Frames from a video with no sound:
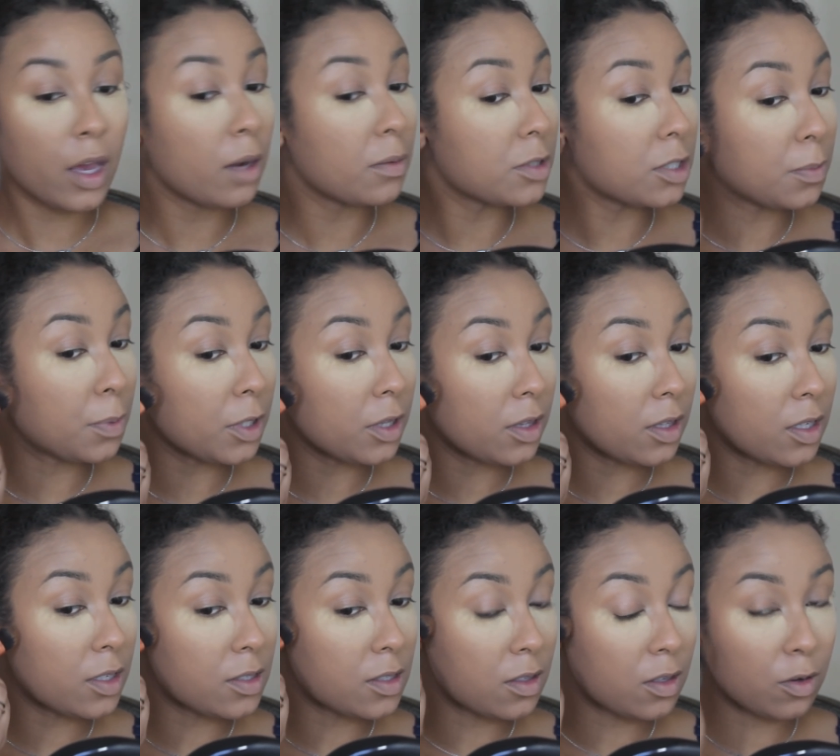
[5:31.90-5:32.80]
And I'm just gonna put
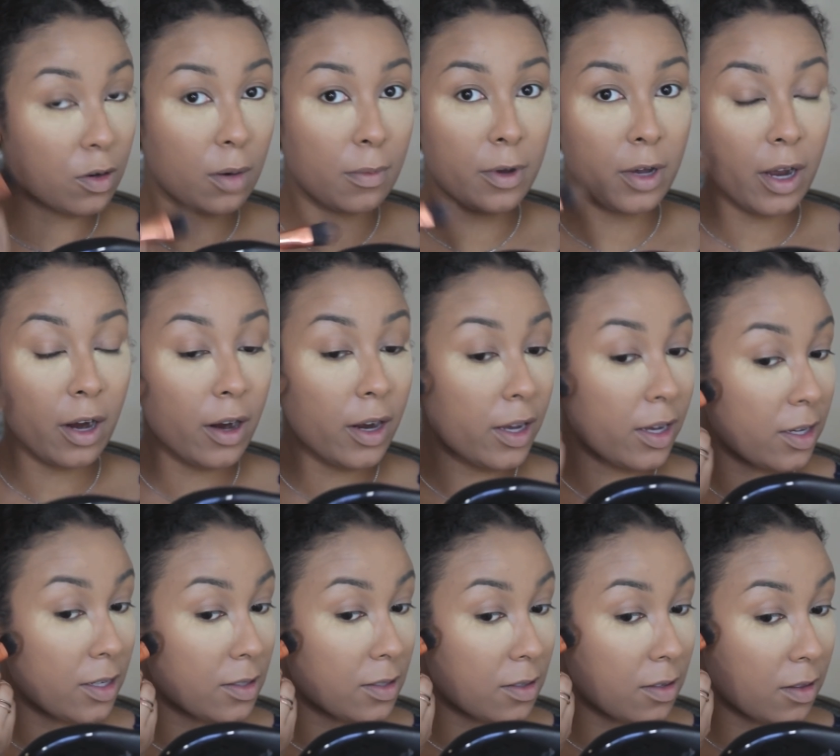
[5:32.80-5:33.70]
this in the normal
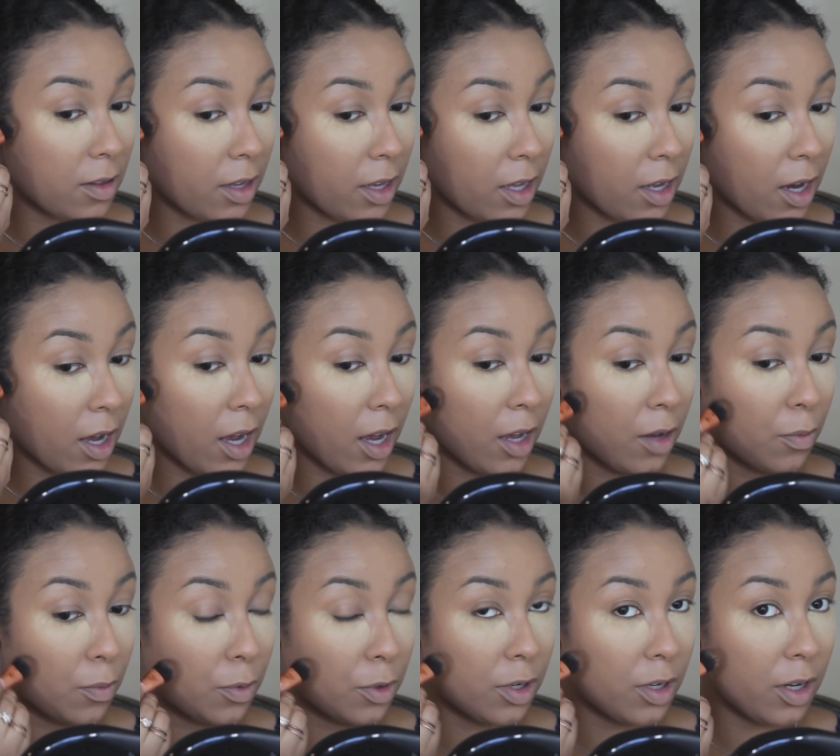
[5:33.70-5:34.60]
areas that
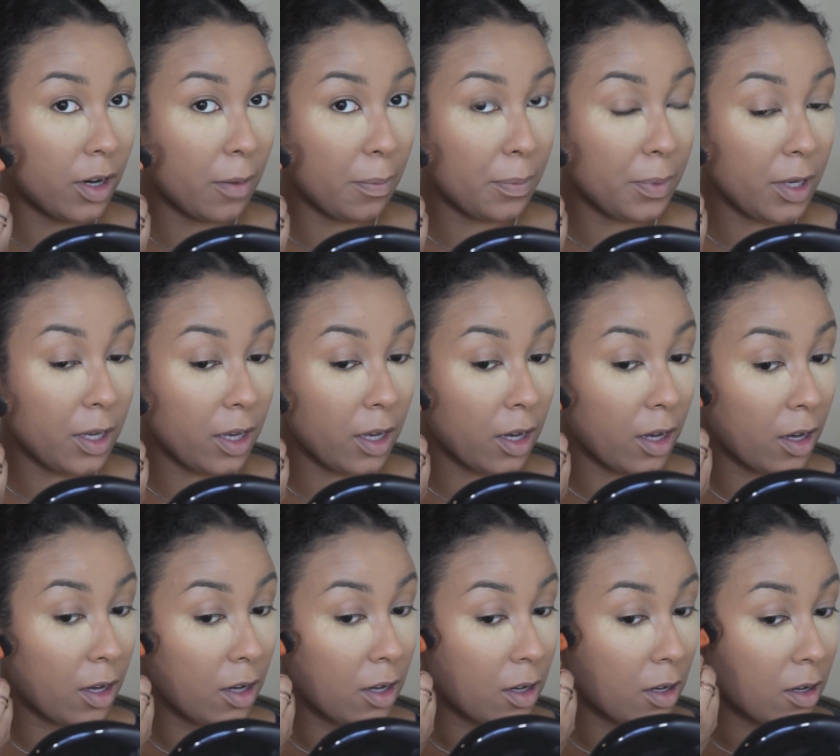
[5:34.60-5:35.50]
I would be
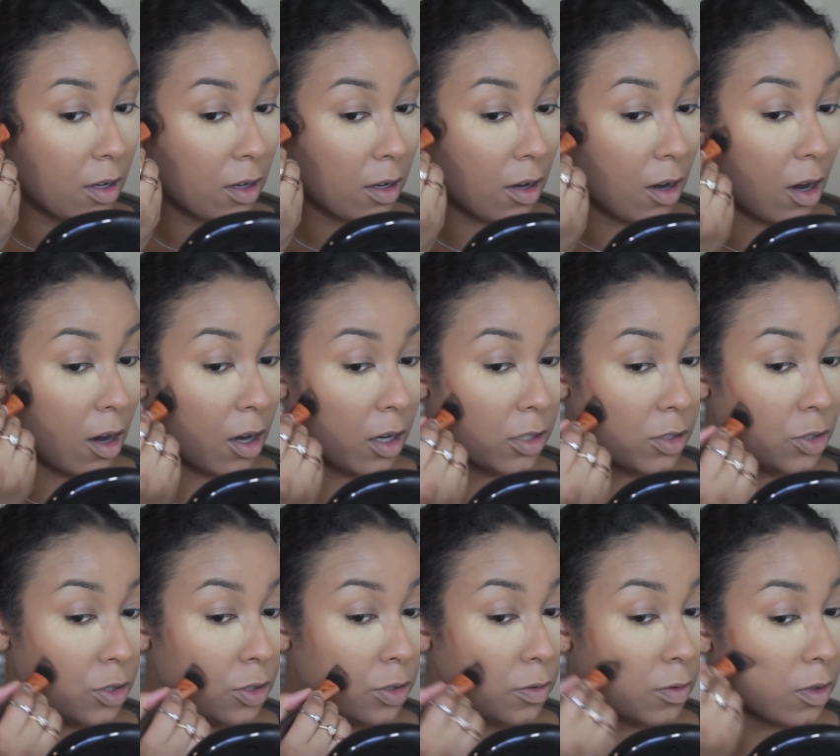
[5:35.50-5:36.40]

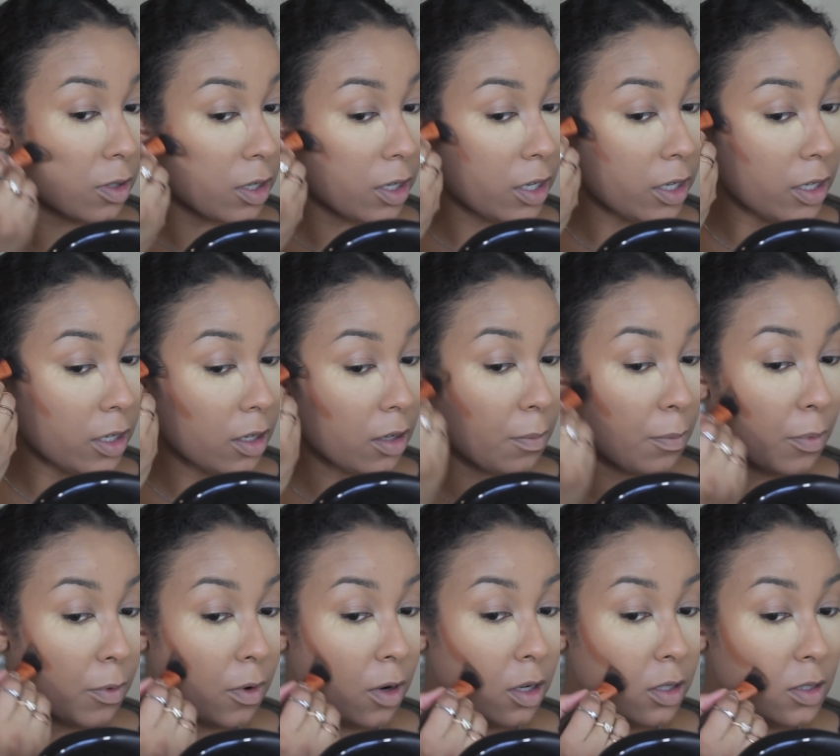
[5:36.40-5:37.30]
contouring,
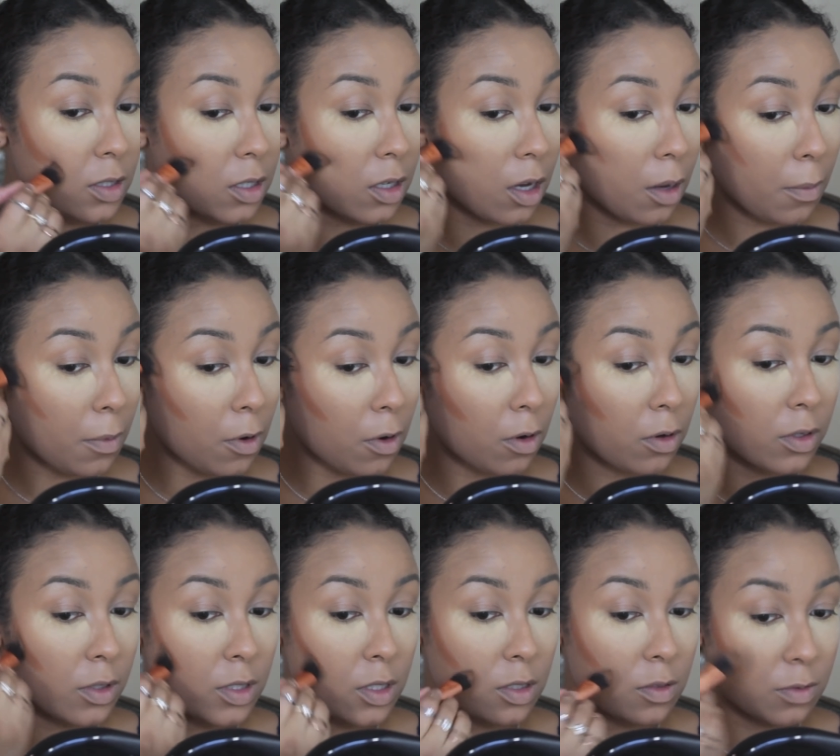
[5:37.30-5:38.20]
bronzing up. Oh,
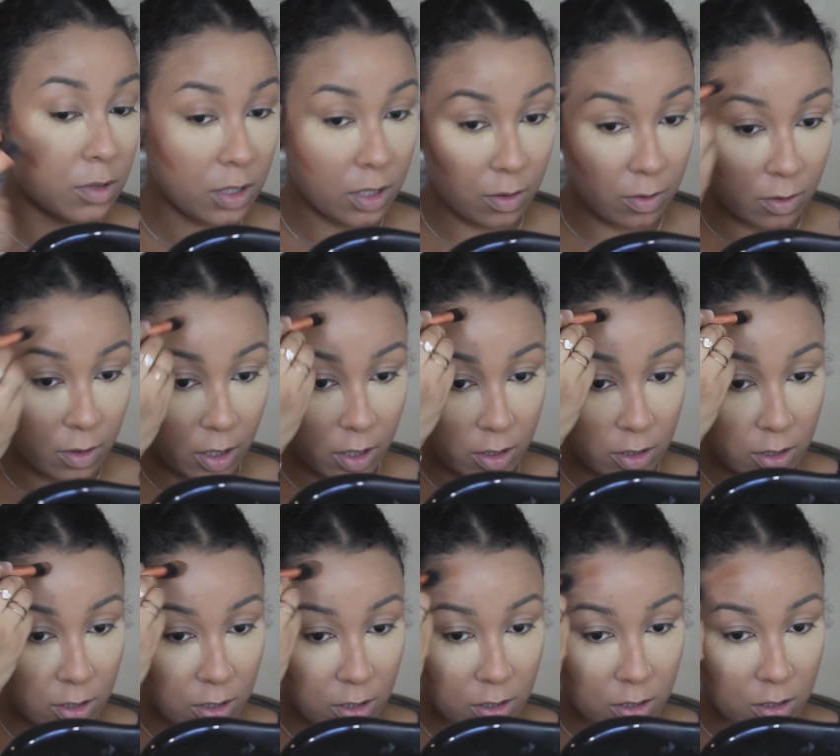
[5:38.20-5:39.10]
this is really
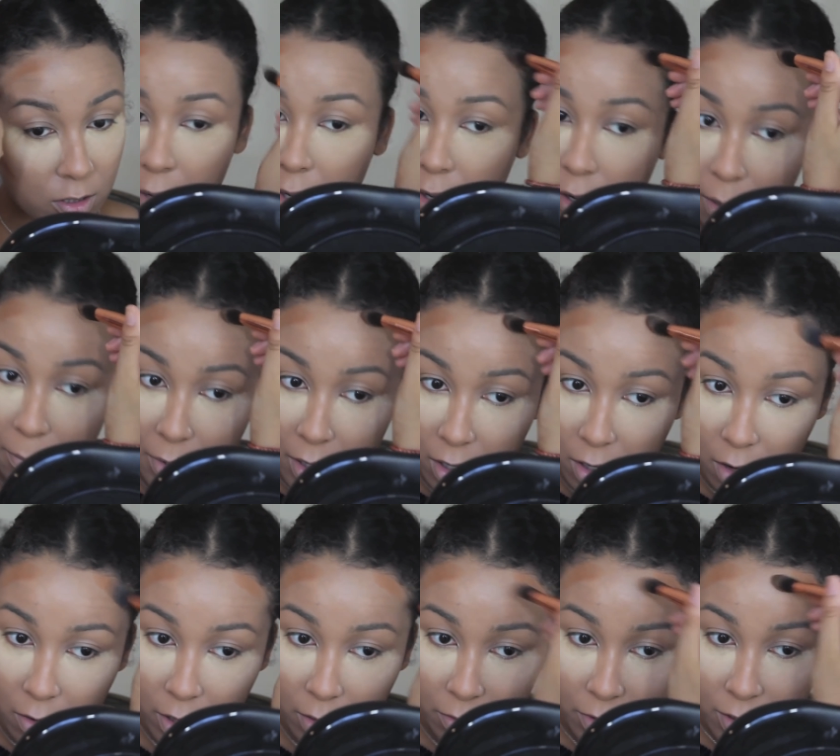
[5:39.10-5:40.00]
orange. But I'm gonna
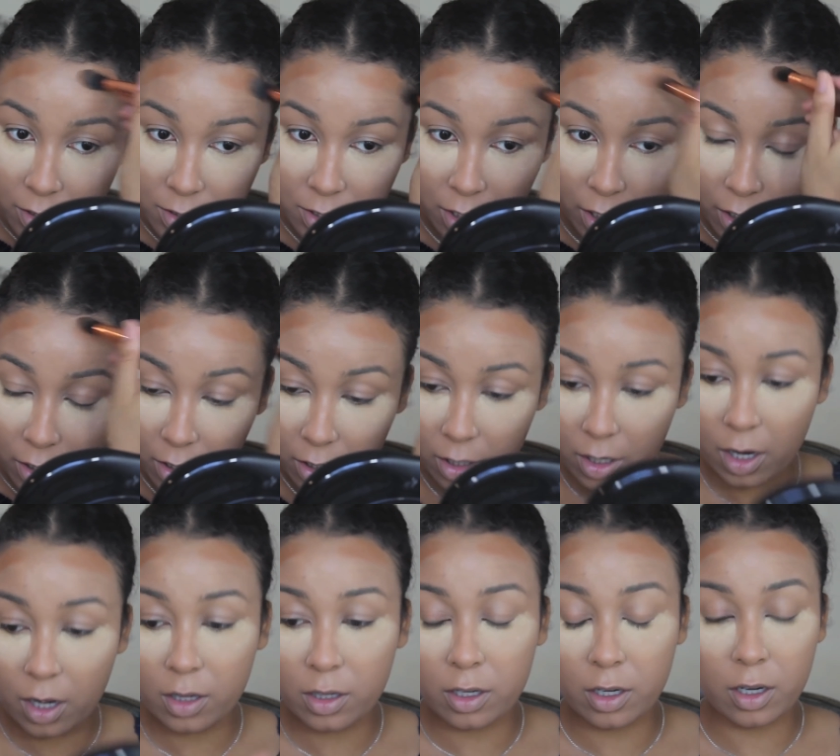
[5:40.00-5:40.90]
go in with a darker
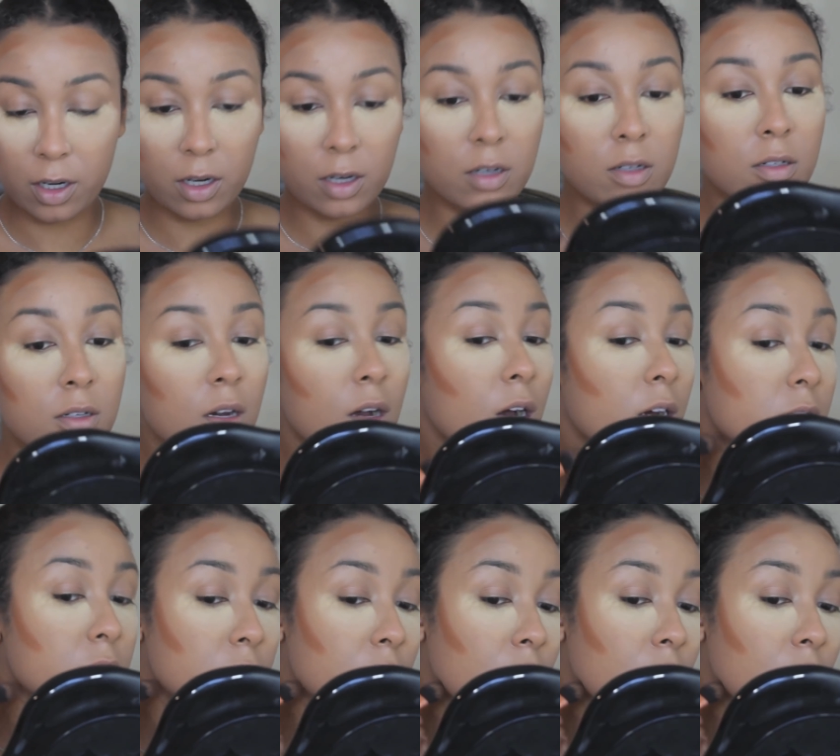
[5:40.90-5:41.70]
color on